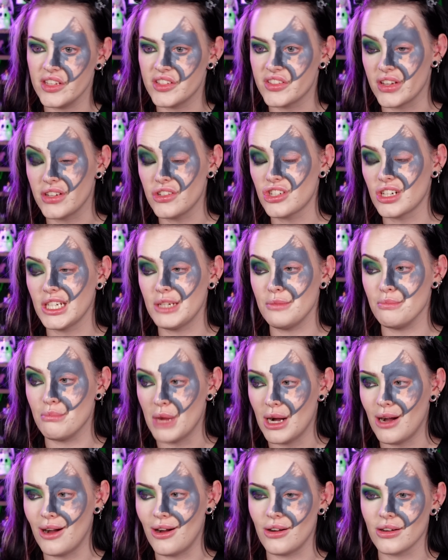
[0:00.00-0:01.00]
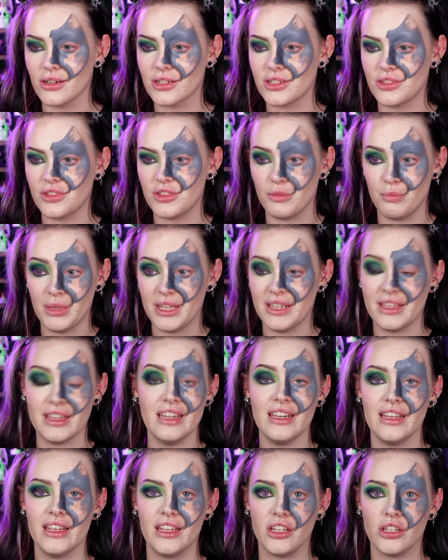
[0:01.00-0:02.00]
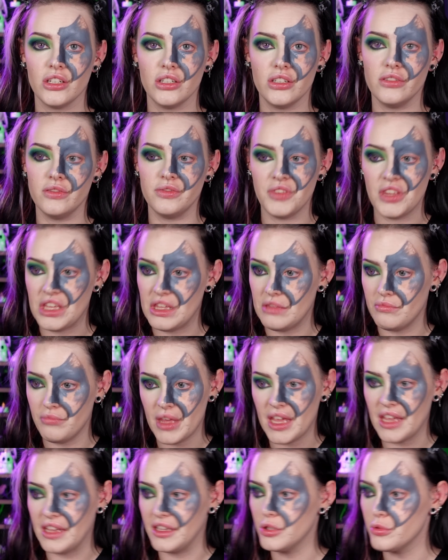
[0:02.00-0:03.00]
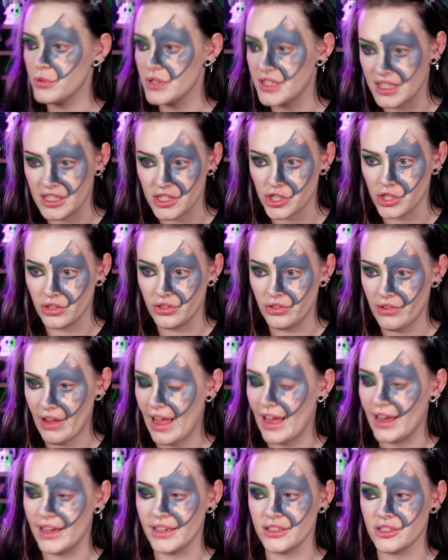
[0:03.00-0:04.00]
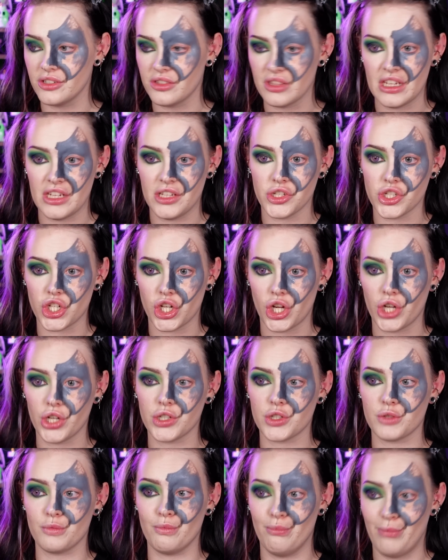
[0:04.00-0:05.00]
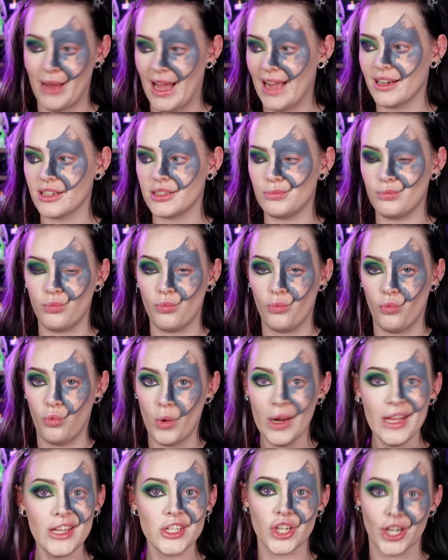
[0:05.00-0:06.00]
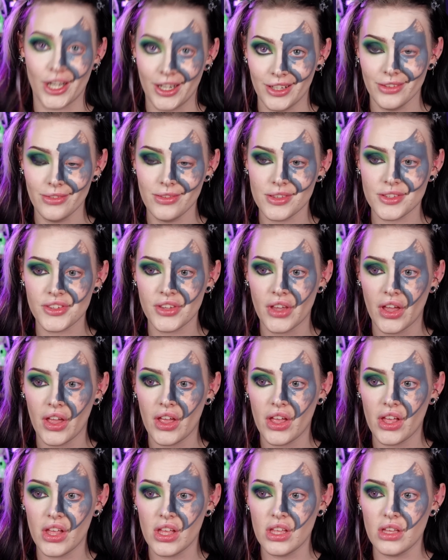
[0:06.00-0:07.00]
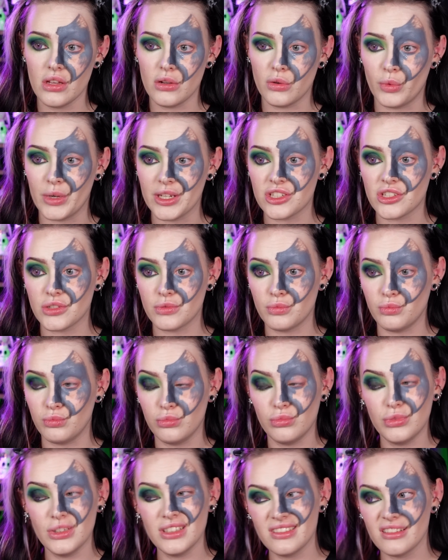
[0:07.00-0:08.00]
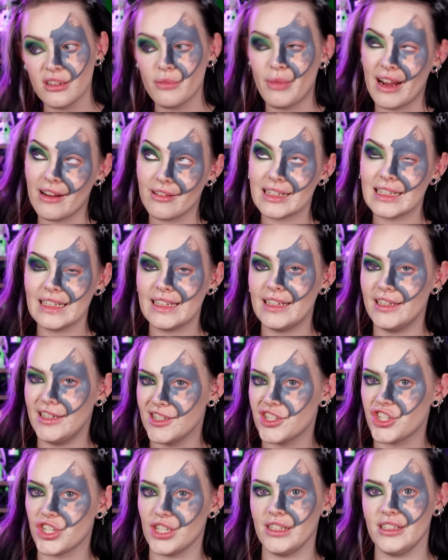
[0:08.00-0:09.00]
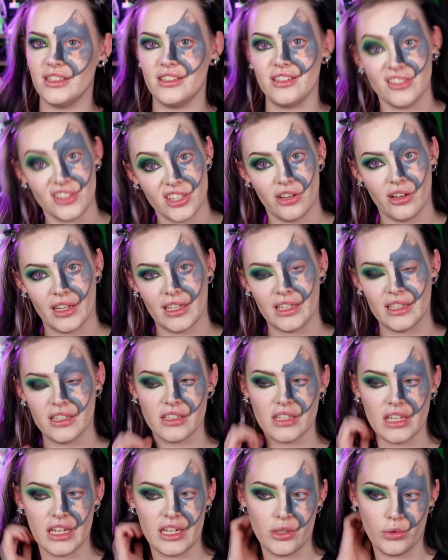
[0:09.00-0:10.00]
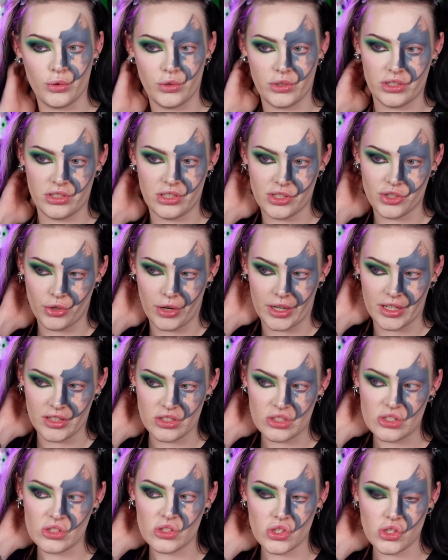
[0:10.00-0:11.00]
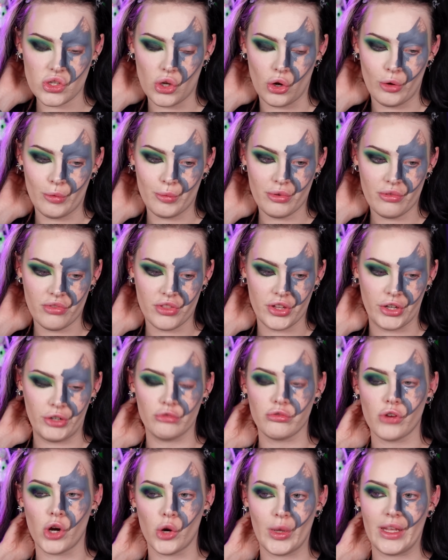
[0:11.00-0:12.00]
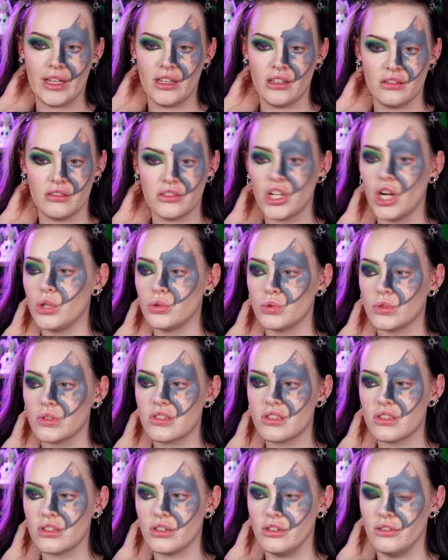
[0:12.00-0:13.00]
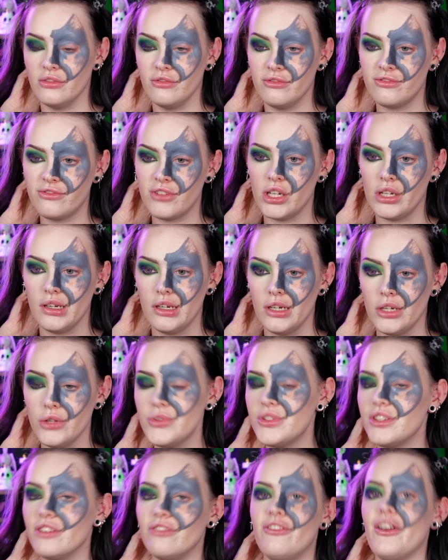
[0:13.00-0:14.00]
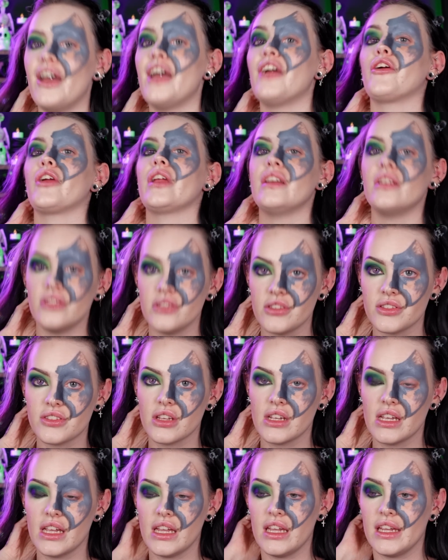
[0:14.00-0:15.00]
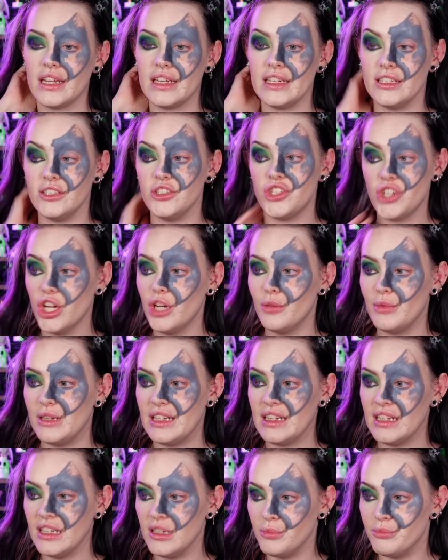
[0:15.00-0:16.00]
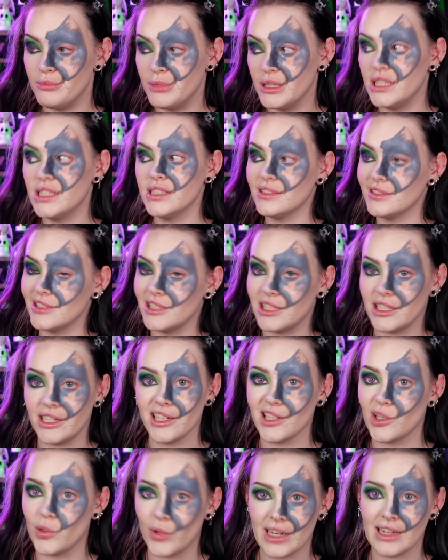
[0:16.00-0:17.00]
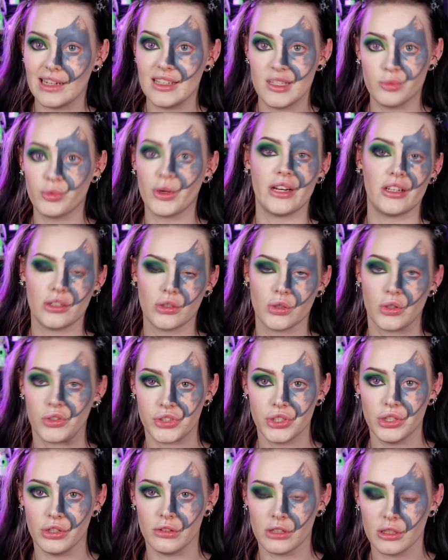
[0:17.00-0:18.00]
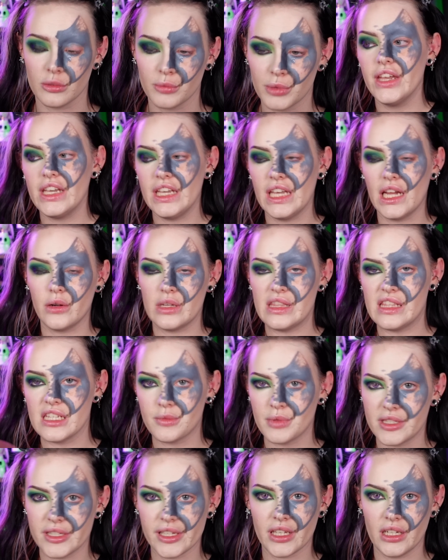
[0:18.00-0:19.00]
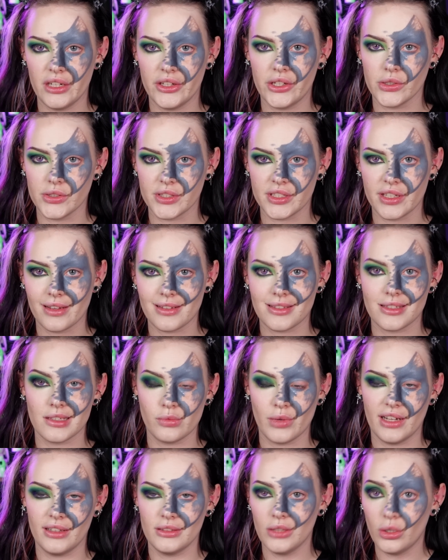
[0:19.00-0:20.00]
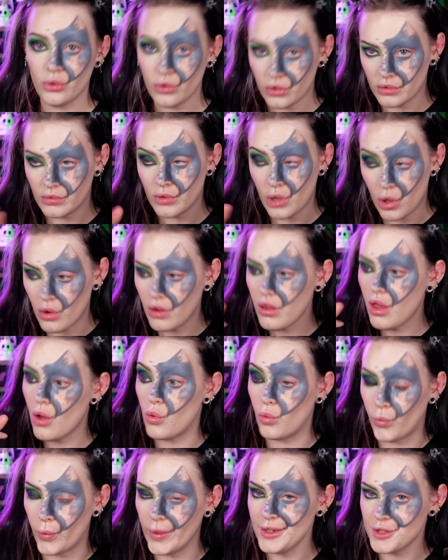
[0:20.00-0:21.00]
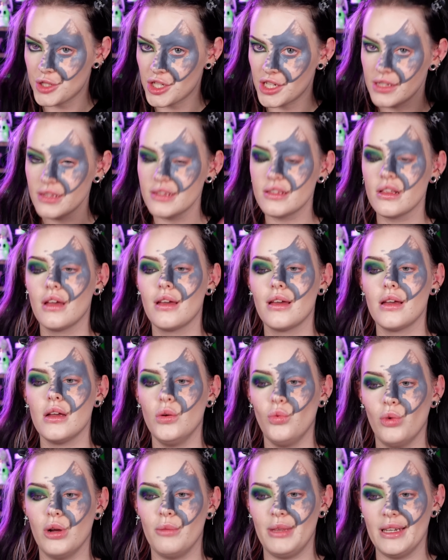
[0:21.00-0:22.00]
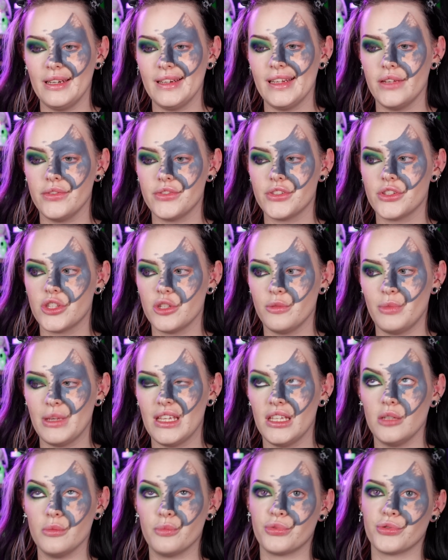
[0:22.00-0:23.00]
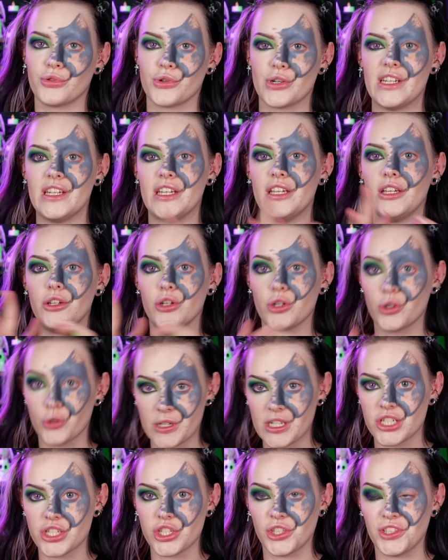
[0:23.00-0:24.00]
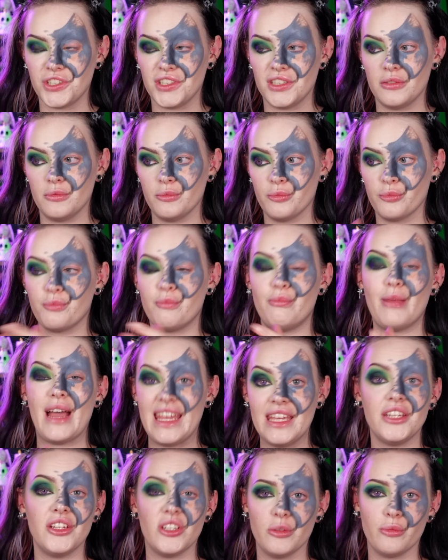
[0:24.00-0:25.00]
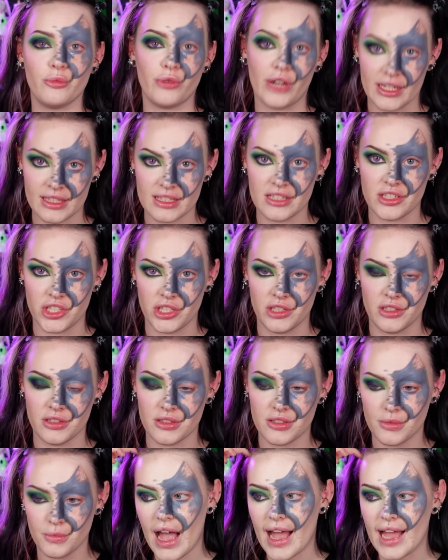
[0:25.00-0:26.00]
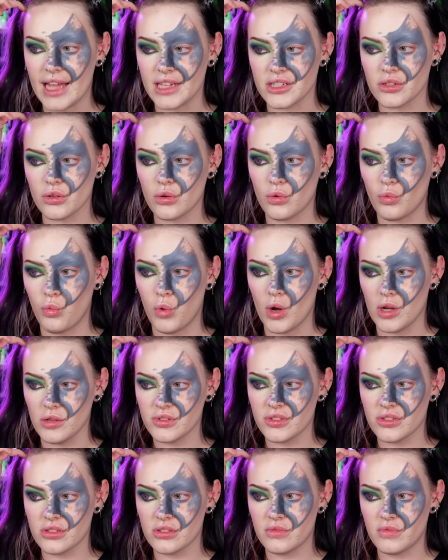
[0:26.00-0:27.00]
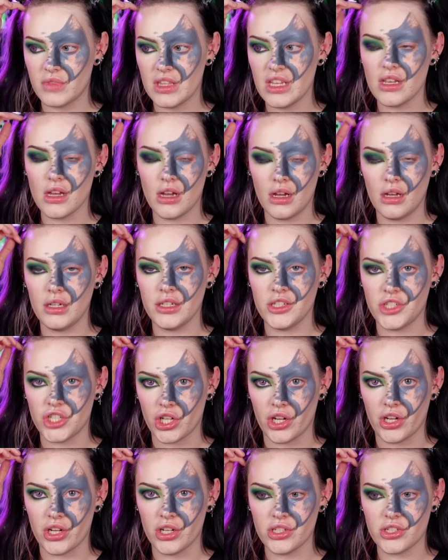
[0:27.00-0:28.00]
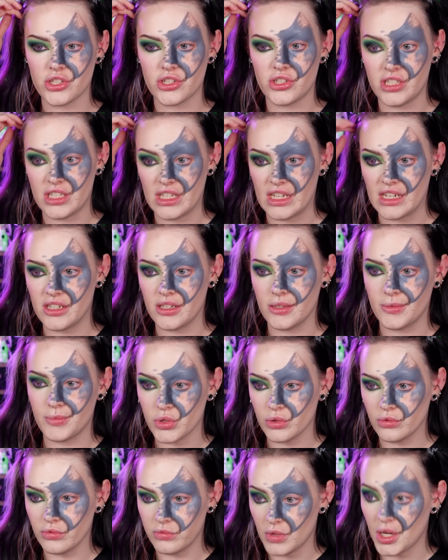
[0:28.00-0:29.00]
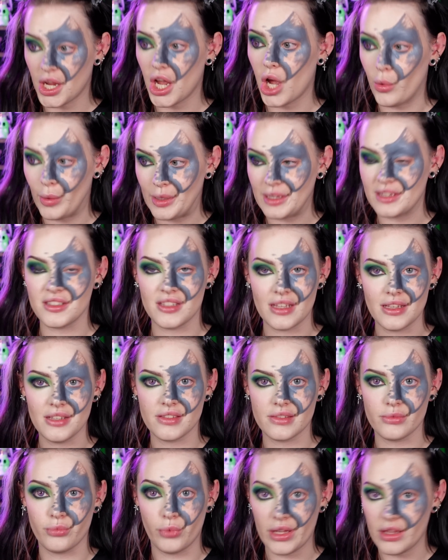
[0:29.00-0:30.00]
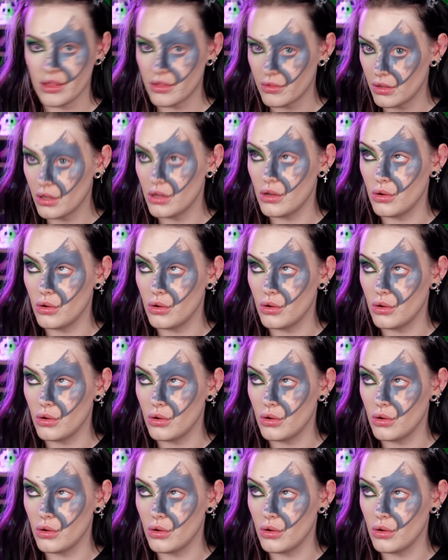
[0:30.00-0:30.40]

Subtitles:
essentially marked the beginning of the Inquisition and the church-backed witch hunts, which were apparently initially designed in order to try and stop the growing cults of Luciferians in Germany, but then it quickly spread across Europe. Now, in this particular context as well, witches were believed to be pre-Christian pagan practitioners. And whilst the early church did sort of coexist with